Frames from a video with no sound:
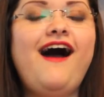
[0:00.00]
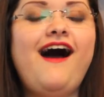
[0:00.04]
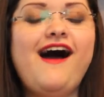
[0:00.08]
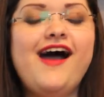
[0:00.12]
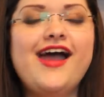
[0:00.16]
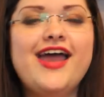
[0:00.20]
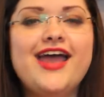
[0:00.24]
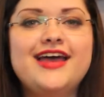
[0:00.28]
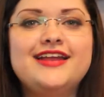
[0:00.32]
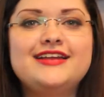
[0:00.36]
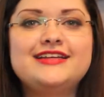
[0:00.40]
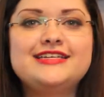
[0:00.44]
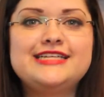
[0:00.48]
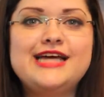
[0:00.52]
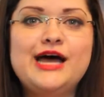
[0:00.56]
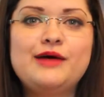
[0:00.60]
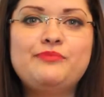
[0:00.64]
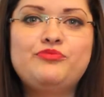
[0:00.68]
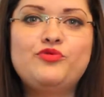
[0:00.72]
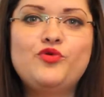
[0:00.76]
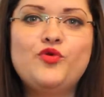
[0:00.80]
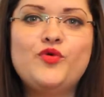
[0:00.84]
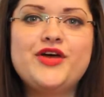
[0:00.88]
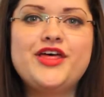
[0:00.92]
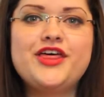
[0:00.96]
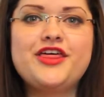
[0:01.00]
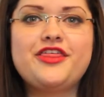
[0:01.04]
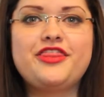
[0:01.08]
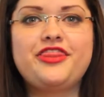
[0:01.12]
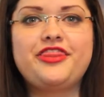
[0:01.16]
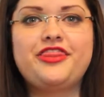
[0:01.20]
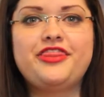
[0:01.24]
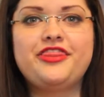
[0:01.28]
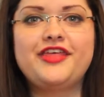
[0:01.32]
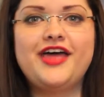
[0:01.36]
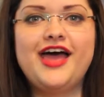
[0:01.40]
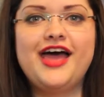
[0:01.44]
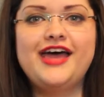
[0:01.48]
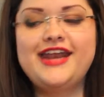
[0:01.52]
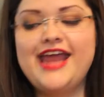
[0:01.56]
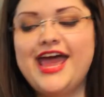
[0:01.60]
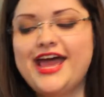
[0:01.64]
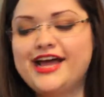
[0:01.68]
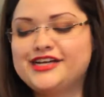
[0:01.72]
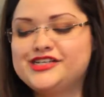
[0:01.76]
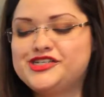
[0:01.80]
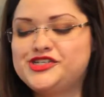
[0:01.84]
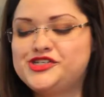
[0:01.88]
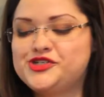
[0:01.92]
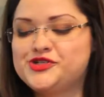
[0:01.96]
I ended up with an
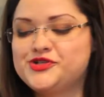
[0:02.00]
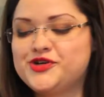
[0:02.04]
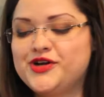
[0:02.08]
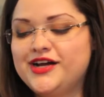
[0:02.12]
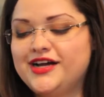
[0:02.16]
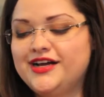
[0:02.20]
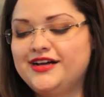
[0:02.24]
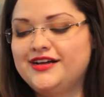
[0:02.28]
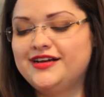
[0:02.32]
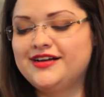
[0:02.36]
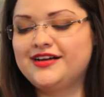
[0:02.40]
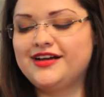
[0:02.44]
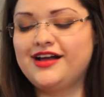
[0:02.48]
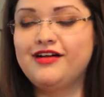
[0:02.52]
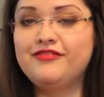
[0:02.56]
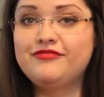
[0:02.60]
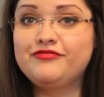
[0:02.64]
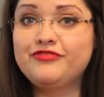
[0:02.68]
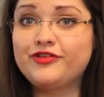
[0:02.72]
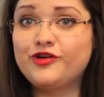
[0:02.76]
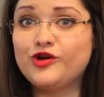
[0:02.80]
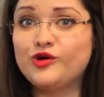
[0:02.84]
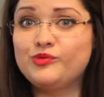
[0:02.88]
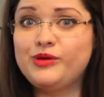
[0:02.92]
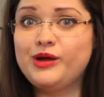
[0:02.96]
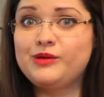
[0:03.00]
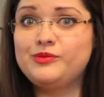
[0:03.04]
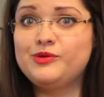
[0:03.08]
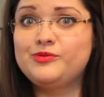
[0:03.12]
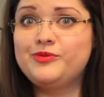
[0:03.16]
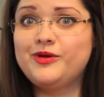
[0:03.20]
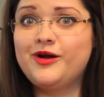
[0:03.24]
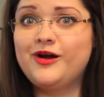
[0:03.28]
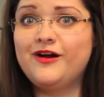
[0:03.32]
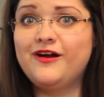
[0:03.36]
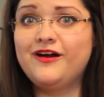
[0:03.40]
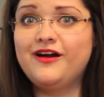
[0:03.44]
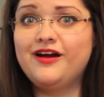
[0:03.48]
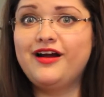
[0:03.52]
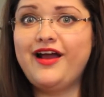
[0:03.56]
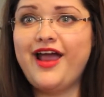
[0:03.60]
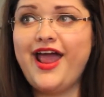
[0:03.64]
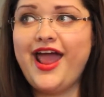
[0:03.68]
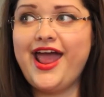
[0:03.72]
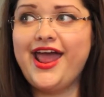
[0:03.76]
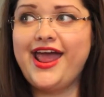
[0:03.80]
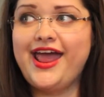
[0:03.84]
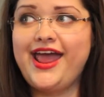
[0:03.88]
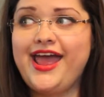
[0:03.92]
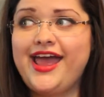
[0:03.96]
extra comforter bubble bar
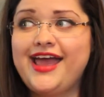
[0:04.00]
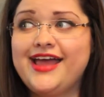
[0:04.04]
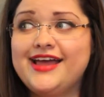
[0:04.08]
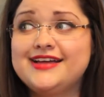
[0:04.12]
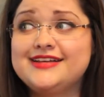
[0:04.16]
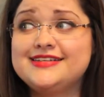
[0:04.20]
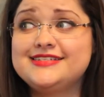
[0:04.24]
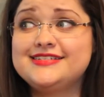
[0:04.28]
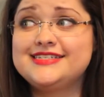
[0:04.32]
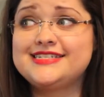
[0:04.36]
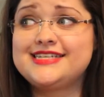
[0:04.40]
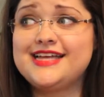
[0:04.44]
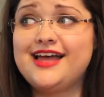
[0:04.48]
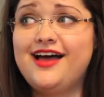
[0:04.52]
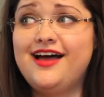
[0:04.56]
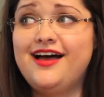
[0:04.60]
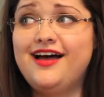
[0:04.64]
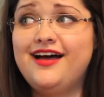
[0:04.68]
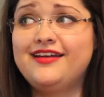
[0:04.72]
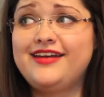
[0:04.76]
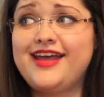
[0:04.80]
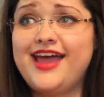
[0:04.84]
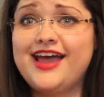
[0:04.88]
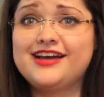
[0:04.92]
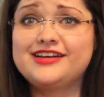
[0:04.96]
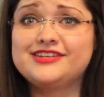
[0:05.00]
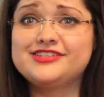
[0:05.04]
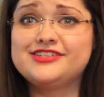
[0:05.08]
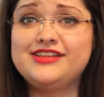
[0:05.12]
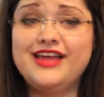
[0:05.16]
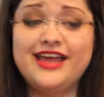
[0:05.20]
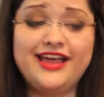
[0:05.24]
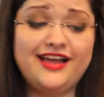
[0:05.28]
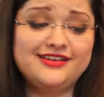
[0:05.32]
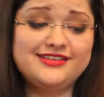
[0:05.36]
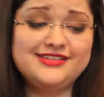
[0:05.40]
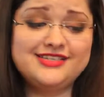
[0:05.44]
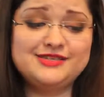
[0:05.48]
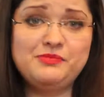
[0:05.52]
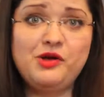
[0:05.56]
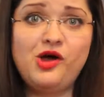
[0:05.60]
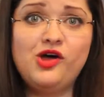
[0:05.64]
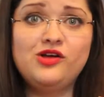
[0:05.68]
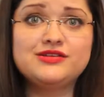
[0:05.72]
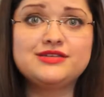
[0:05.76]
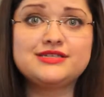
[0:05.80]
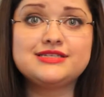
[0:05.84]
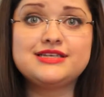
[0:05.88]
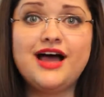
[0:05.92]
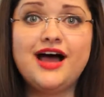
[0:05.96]
and like a
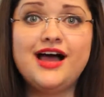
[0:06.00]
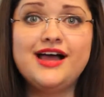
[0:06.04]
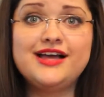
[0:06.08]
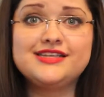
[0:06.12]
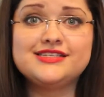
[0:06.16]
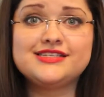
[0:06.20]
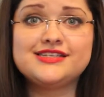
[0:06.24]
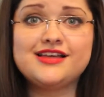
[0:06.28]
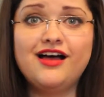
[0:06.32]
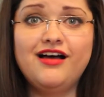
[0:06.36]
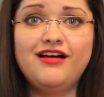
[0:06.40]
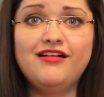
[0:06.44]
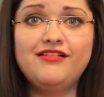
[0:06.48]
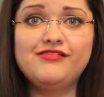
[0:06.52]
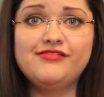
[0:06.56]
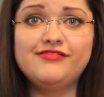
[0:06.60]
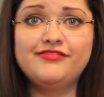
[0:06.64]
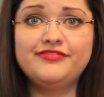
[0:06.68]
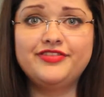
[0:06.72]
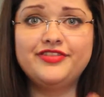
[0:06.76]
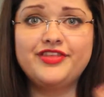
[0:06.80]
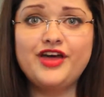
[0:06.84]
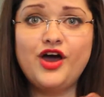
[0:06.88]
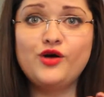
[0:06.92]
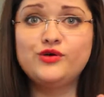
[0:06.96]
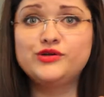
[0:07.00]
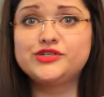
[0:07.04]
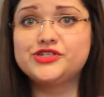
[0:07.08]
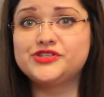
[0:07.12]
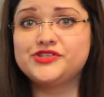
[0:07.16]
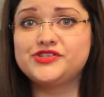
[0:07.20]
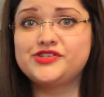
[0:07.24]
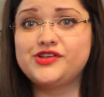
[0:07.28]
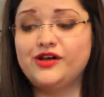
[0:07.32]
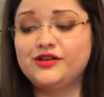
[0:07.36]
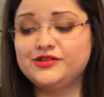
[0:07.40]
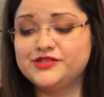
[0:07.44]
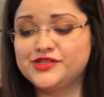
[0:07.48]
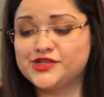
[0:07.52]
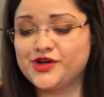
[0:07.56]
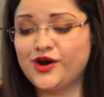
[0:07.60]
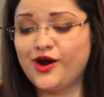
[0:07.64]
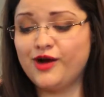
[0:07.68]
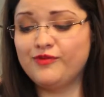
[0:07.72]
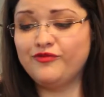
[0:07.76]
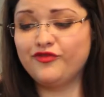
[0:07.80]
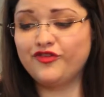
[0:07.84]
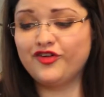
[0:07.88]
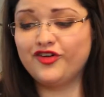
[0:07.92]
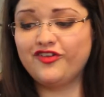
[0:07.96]
small size of the ocean salt
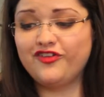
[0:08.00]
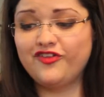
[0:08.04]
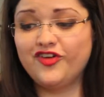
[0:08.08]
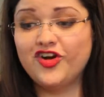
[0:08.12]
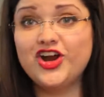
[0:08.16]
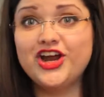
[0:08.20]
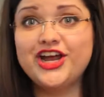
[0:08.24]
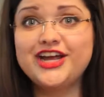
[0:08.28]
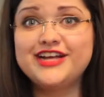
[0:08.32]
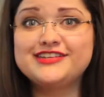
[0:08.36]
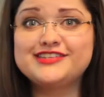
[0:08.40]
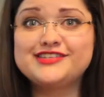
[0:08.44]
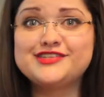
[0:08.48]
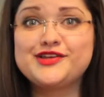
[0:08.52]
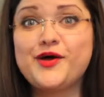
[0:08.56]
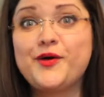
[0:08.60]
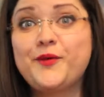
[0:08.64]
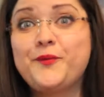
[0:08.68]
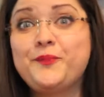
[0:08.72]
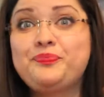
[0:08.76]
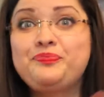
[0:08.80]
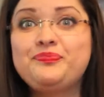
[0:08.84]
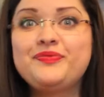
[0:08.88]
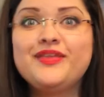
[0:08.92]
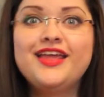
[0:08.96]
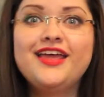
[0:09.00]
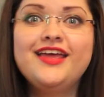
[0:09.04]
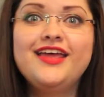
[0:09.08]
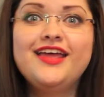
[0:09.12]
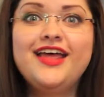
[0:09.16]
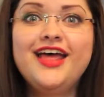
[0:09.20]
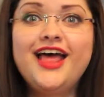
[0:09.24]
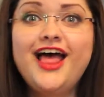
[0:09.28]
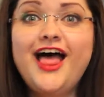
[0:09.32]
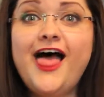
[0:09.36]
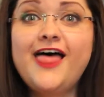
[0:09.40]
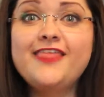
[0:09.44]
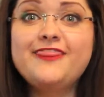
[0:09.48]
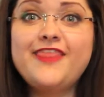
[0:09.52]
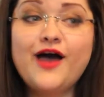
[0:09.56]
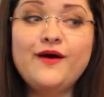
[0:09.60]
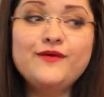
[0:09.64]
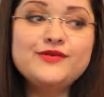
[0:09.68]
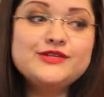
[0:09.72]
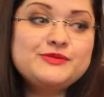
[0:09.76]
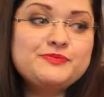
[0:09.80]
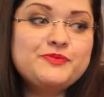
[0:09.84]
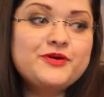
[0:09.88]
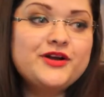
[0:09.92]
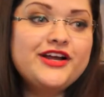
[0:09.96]
scrub for free. So
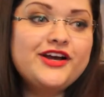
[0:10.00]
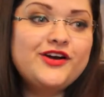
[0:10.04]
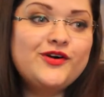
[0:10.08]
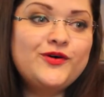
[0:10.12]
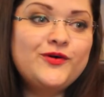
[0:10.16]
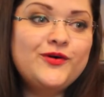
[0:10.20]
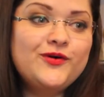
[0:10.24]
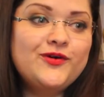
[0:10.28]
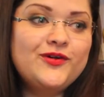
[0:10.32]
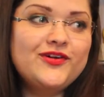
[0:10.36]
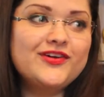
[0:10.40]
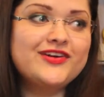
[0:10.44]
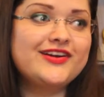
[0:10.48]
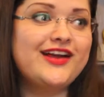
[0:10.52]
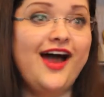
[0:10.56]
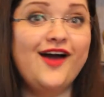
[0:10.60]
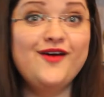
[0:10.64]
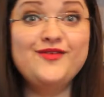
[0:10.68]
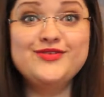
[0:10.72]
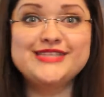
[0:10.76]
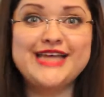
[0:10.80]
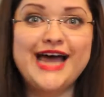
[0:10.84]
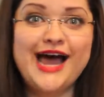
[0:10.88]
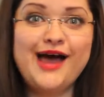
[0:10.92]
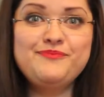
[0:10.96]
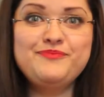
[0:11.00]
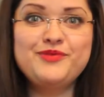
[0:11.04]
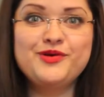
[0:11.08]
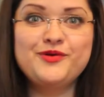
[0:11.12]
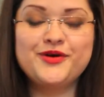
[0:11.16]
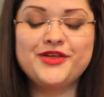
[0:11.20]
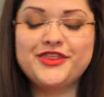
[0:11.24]
that was pretty cool, and I was happy